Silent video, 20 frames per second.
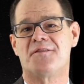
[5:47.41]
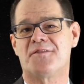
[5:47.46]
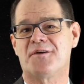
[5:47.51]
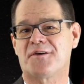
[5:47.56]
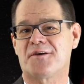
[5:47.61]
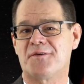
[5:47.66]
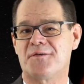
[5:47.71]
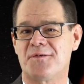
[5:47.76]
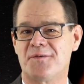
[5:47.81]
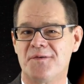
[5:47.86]

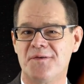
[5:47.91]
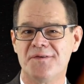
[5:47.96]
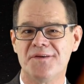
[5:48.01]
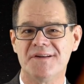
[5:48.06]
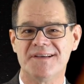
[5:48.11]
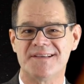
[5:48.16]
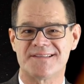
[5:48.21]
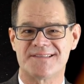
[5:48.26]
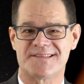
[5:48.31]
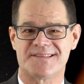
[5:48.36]
The
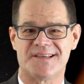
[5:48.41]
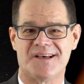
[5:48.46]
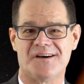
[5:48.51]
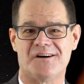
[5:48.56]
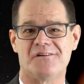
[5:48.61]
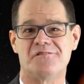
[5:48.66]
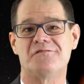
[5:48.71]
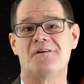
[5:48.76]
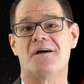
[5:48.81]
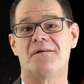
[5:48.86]
corona
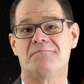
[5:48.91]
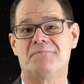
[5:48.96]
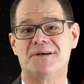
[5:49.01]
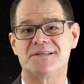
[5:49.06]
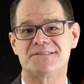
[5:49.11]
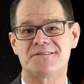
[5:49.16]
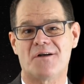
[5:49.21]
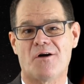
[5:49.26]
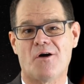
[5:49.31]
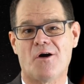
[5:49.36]
itself
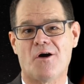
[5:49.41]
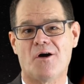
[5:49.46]
must